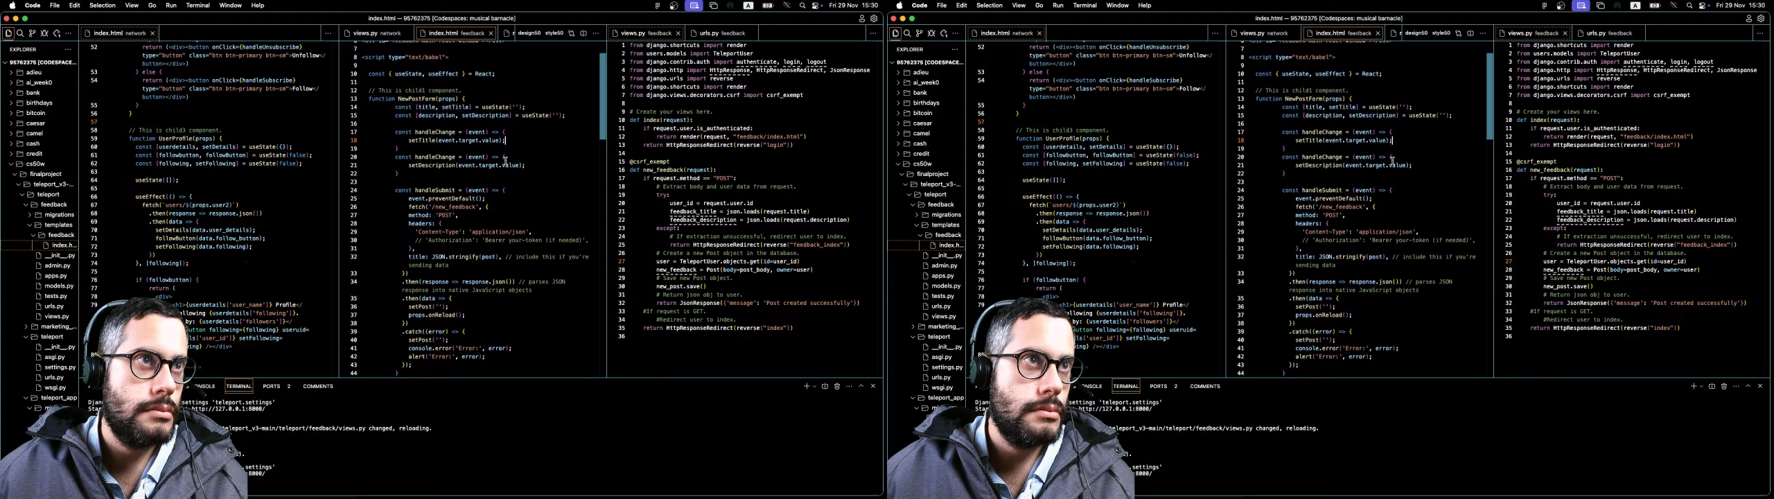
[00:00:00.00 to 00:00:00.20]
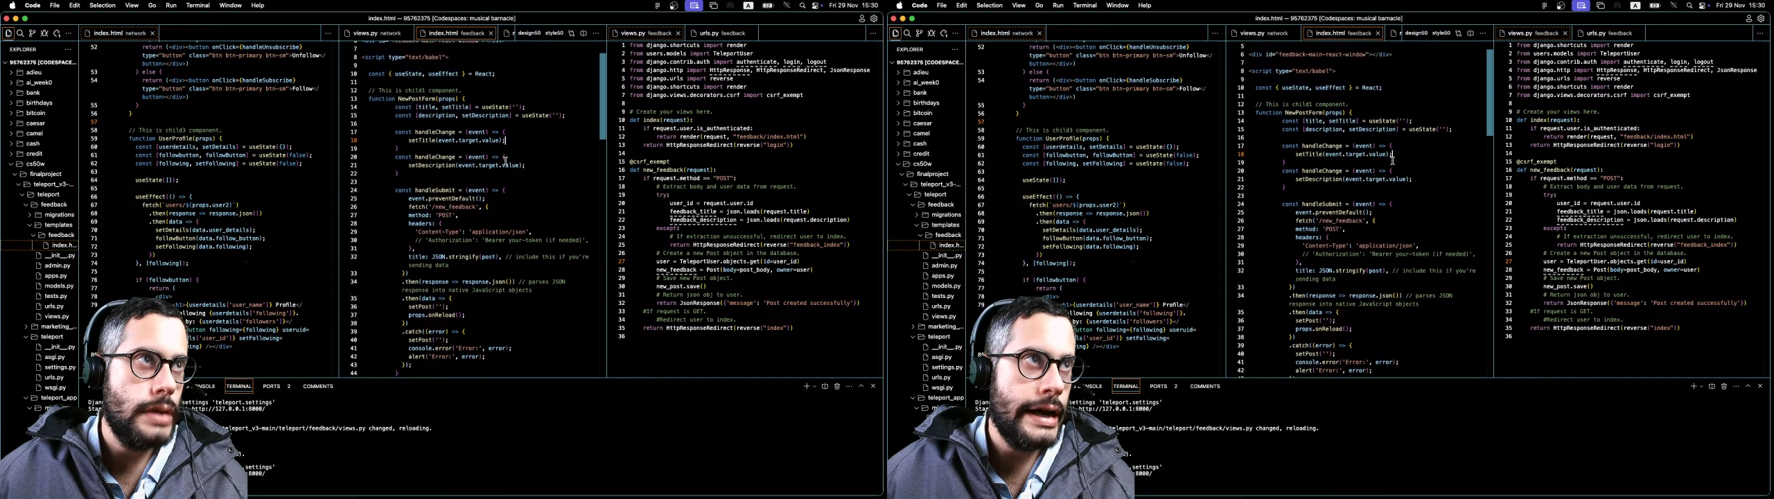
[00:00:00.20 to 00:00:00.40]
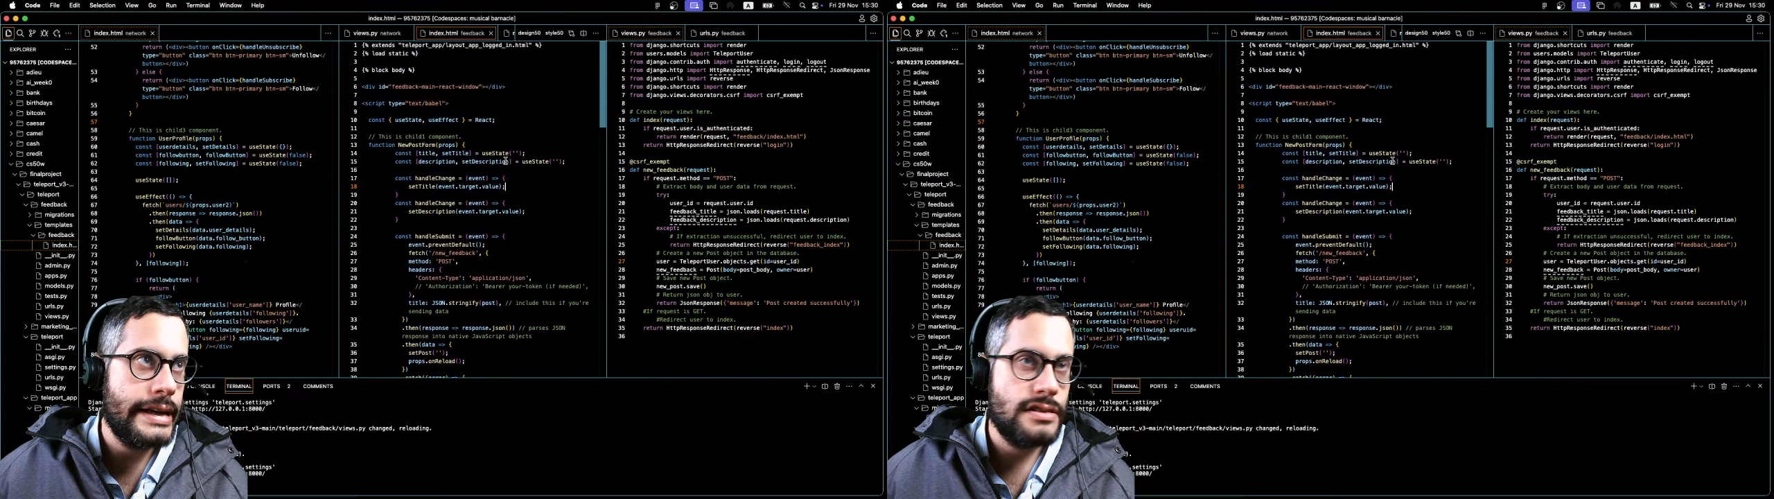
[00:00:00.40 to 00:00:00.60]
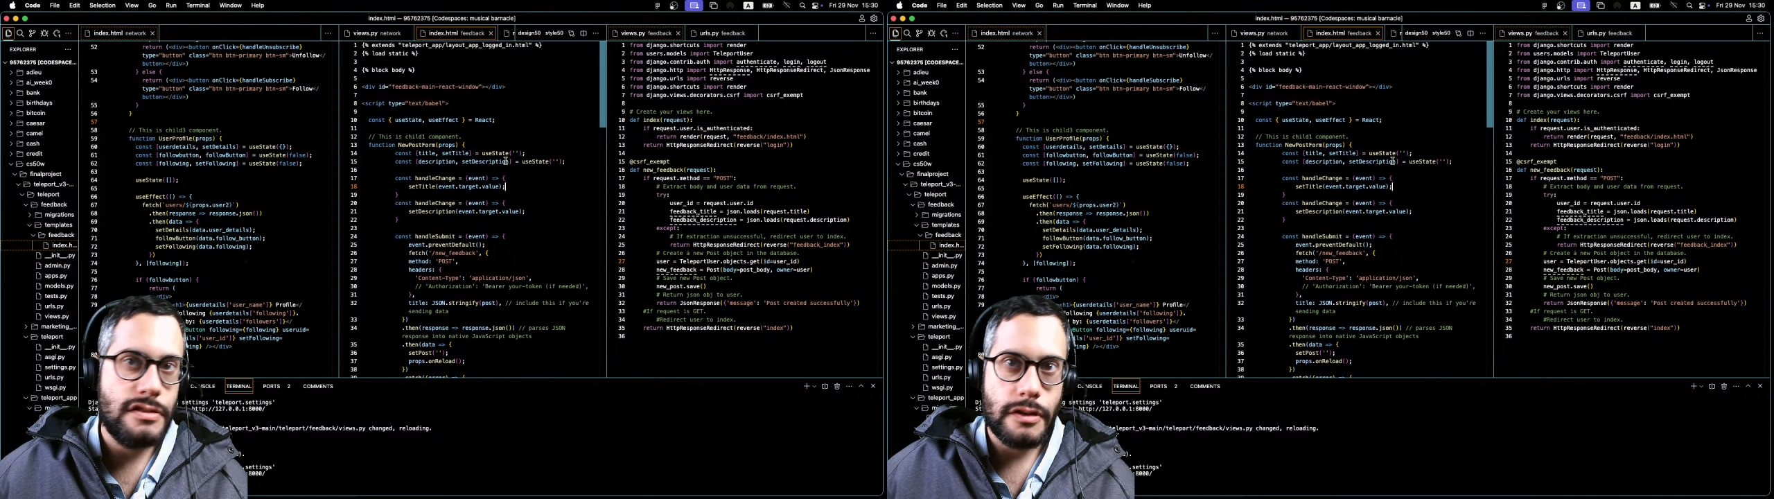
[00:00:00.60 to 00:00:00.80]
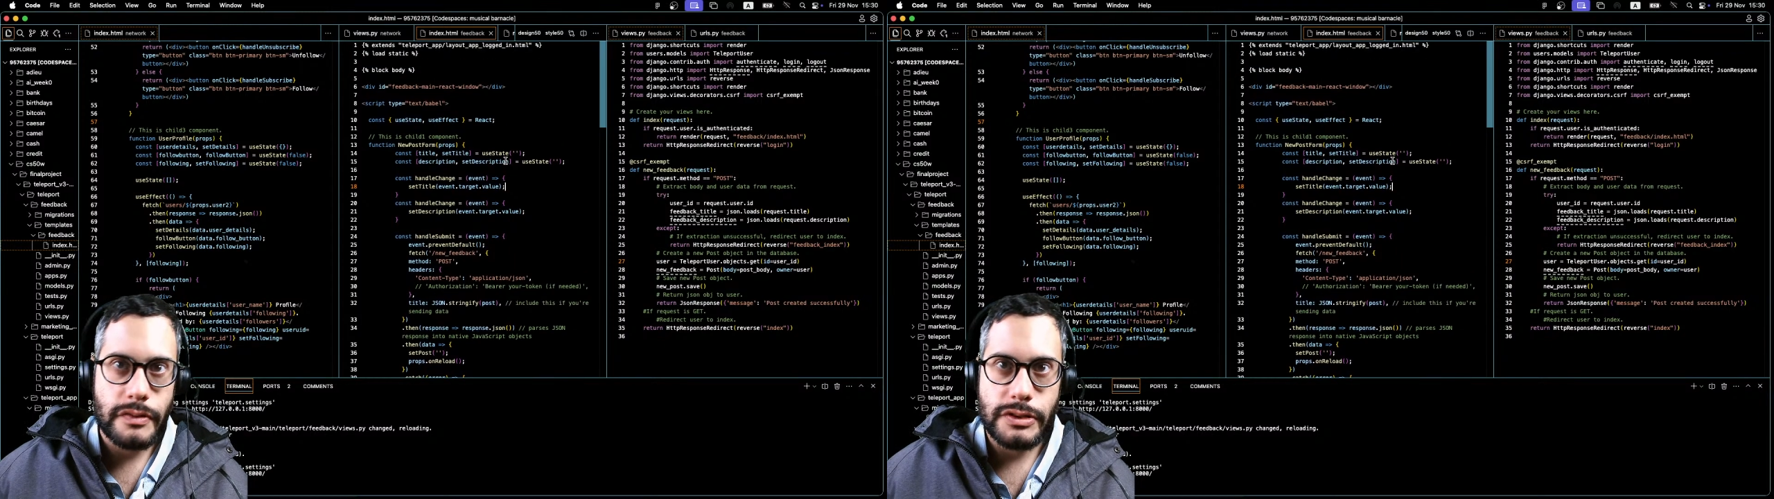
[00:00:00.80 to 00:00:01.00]
I guess
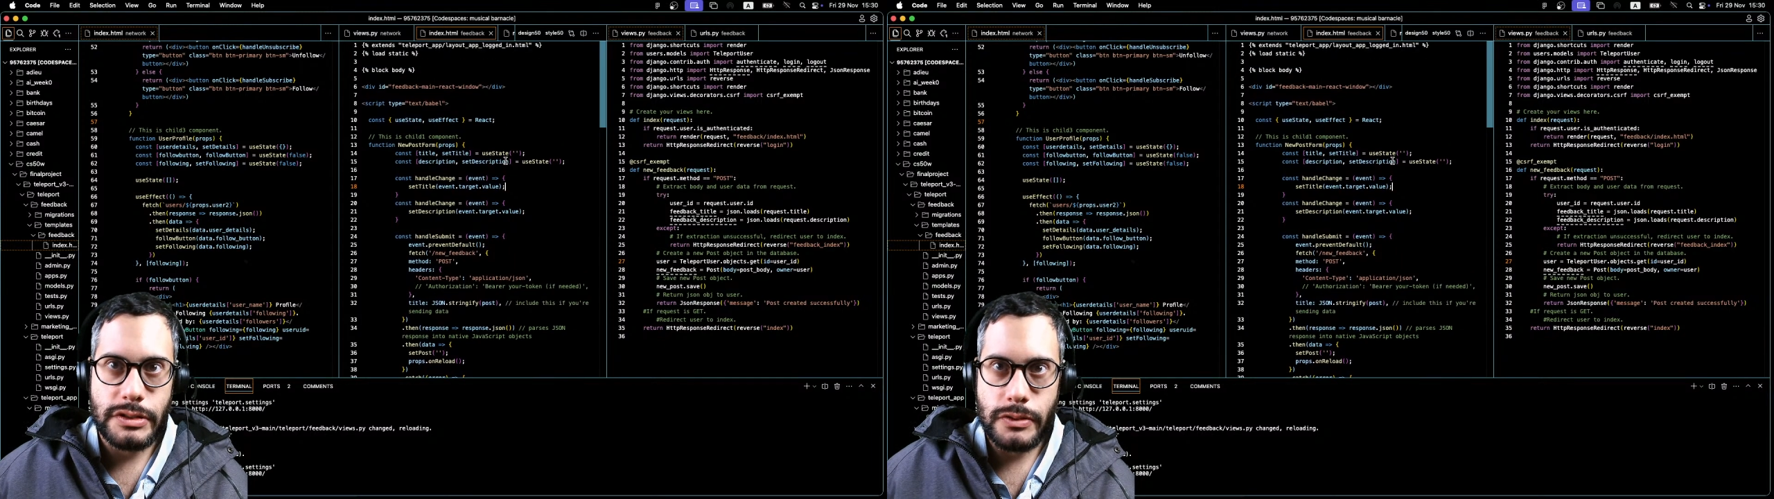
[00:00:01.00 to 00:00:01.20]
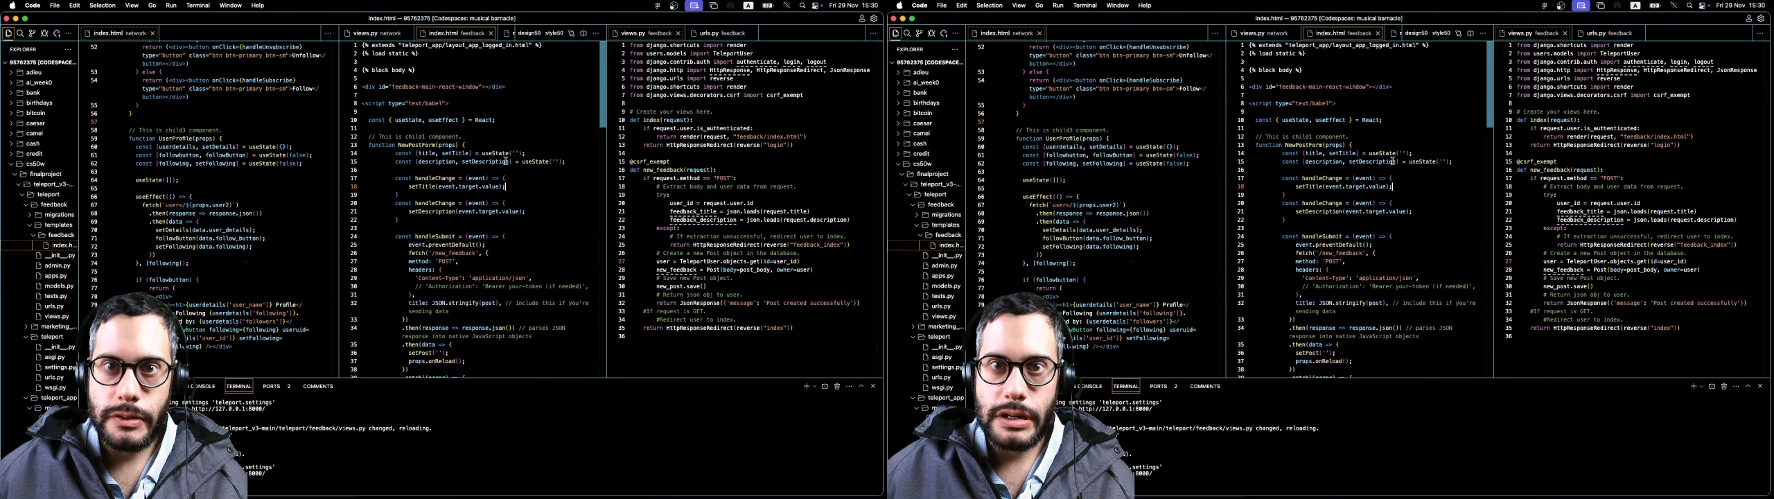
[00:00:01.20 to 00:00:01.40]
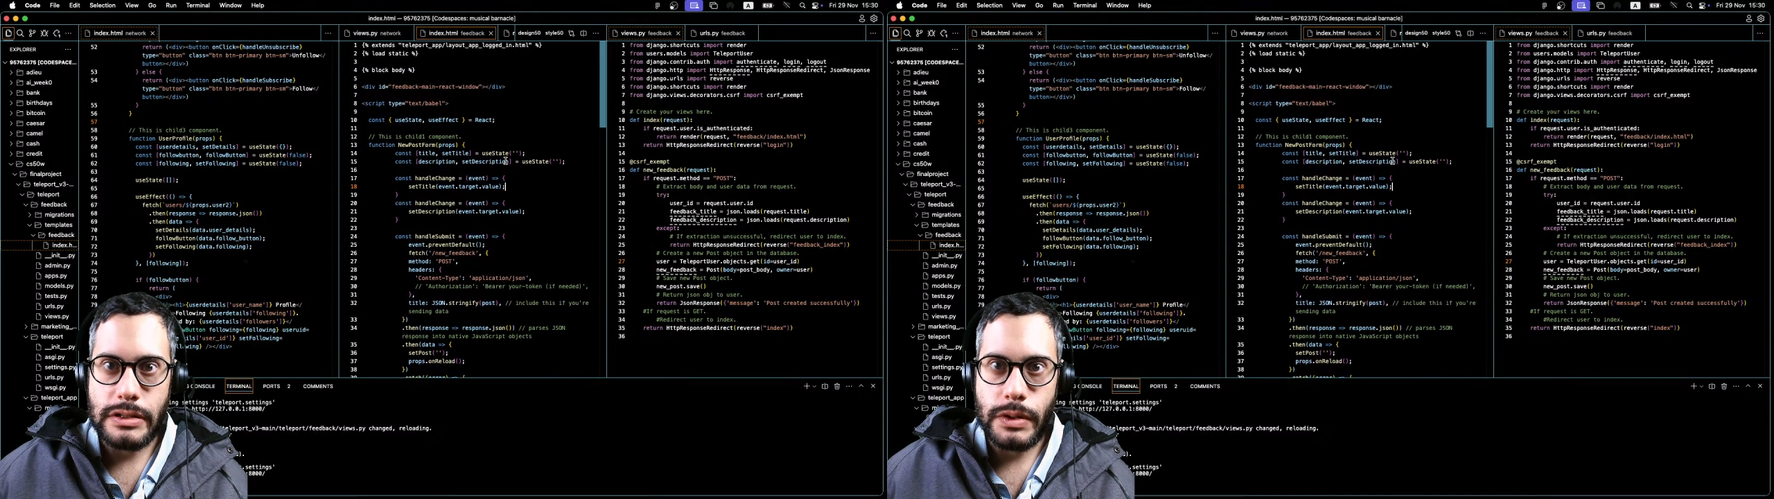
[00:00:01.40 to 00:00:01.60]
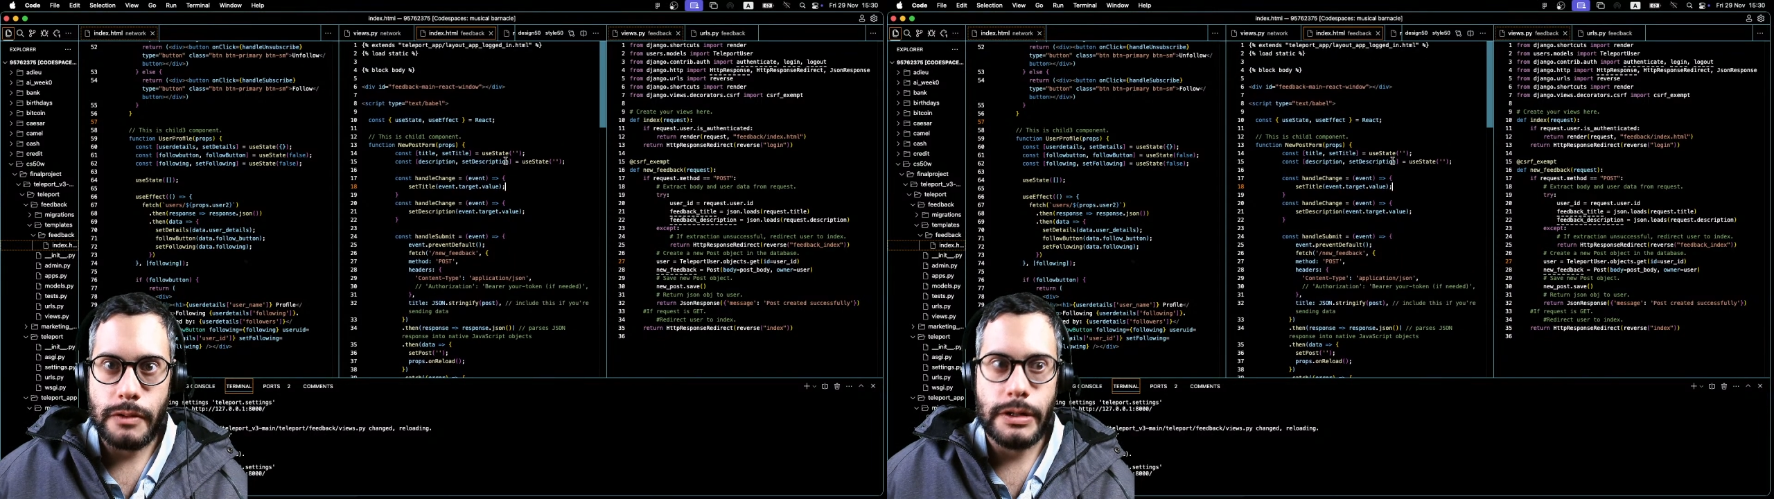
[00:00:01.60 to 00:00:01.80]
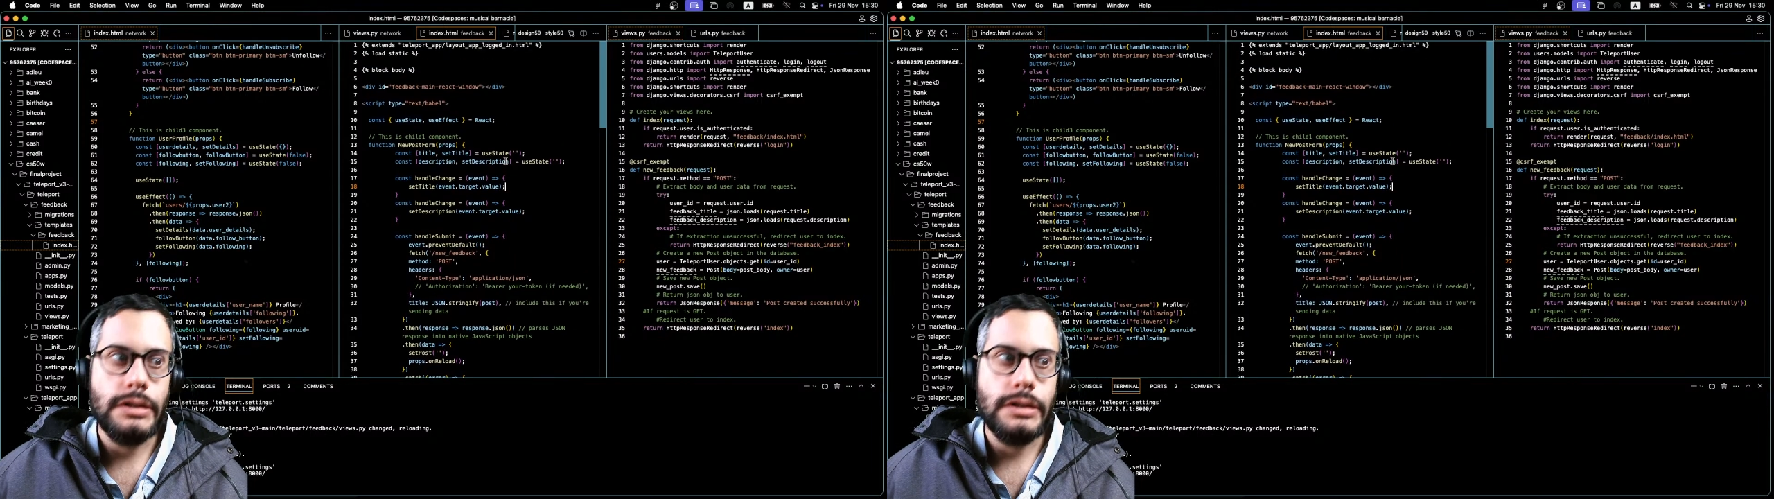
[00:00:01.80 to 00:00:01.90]
servers do that as well, right?